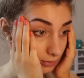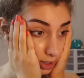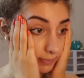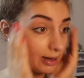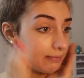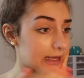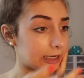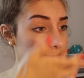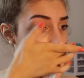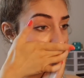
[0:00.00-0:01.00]
in my
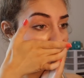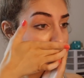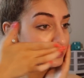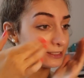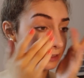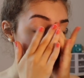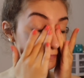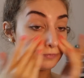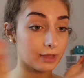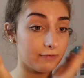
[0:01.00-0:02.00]
makeup favorites.
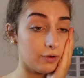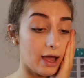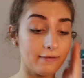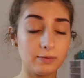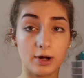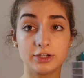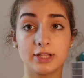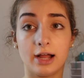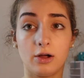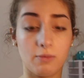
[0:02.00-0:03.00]
If you haven't watched
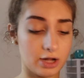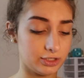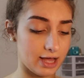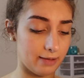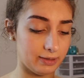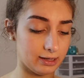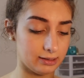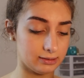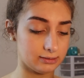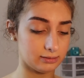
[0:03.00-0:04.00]
that, go watch that
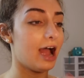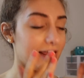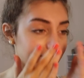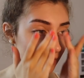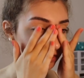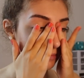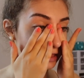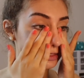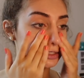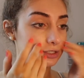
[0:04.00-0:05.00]
because I wrote them
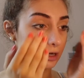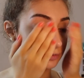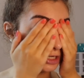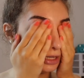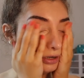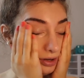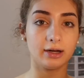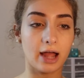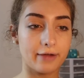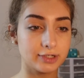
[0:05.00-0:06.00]
in the description.
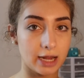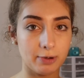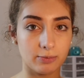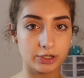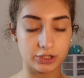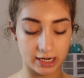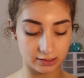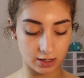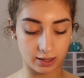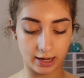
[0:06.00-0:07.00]
After I put
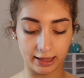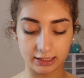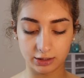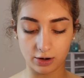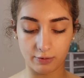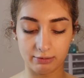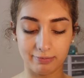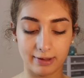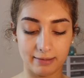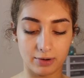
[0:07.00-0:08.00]
moisturizer on, I like to go in
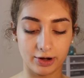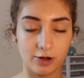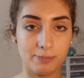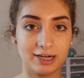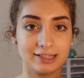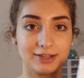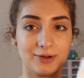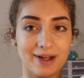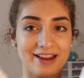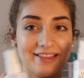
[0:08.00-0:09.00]
with my Mario
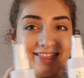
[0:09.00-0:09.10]
Badescu, and